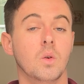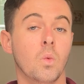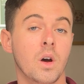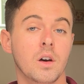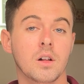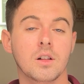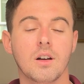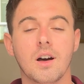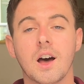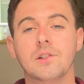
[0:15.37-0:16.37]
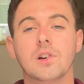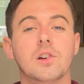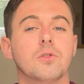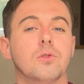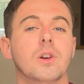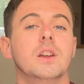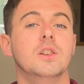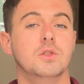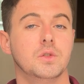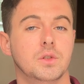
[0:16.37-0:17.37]
Well, I've got great
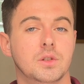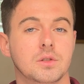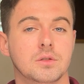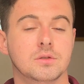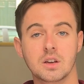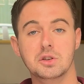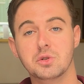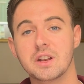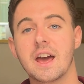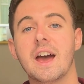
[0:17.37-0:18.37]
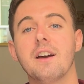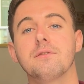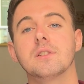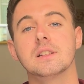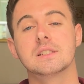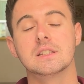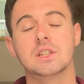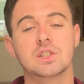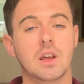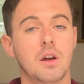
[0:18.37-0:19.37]
news for you. You can effortlessly
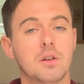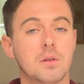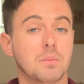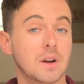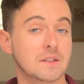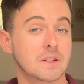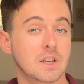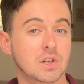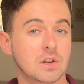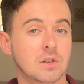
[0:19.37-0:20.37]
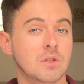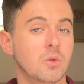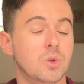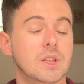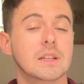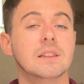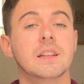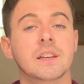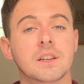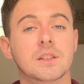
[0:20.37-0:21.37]
share your presentation with a link